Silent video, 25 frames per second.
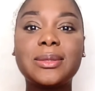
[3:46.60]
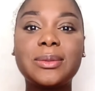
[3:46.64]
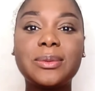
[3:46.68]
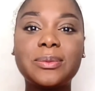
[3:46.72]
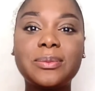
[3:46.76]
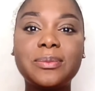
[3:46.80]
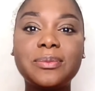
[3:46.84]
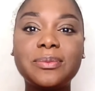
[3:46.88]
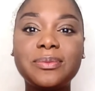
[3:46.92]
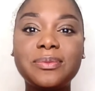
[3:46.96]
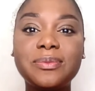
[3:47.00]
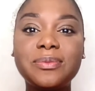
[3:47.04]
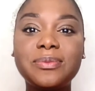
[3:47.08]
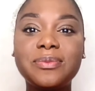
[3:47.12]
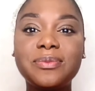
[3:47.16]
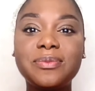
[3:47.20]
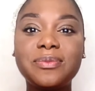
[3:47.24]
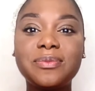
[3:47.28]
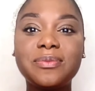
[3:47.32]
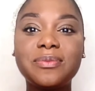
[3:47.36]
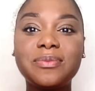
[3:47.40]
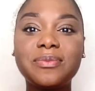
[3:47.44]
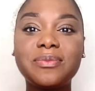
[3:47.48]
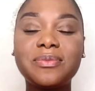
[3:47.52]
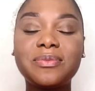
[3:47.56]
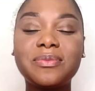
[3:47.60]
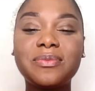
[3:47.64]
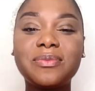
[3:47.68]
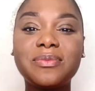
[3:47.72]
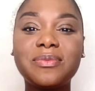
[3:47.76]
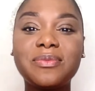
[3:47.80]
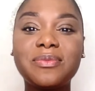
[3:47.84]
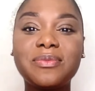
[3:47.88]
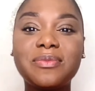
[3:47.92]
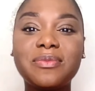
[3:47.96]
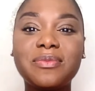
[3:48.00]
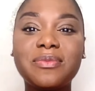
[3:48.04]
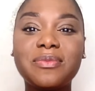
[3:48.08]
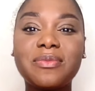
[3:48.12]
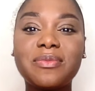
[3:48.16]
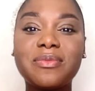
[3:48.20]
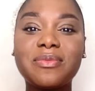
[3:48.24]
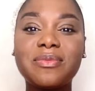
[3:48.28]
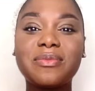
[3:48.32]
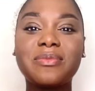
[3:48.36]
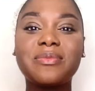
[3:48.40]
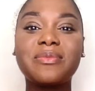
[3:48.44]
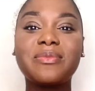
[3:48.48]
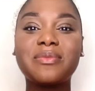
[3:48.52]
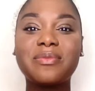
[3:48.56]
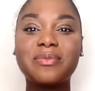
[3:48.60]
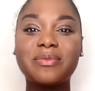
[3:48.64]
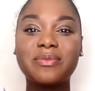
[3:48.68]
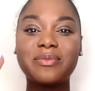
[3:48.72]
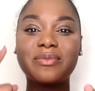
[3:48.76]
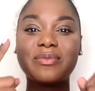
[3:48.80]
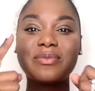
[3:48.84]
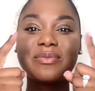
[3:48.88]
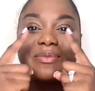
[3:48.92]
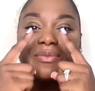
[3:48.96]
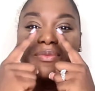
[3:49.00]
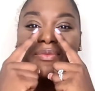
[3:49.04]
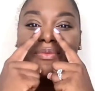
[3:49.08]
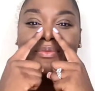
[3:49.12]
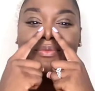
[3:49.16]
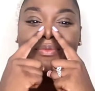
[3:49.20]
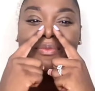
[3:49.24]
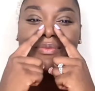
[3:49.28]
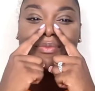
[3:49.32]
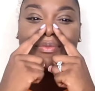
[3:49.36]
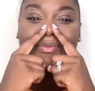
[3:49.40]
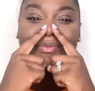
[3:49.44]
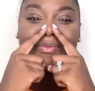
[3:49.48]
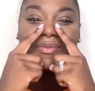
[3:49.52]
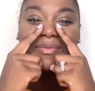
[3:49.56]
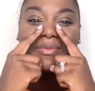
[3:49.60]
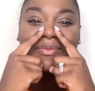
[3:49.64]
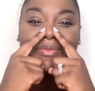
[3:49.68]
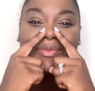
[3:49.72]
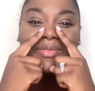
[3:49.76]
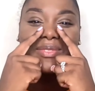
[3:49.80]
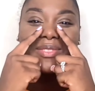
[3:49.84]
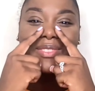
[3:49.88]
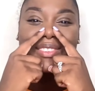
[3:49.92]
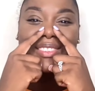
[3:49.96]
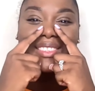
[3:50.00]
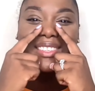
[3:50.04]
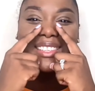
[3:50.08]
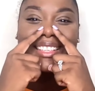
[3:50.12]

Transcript: Nothing is said.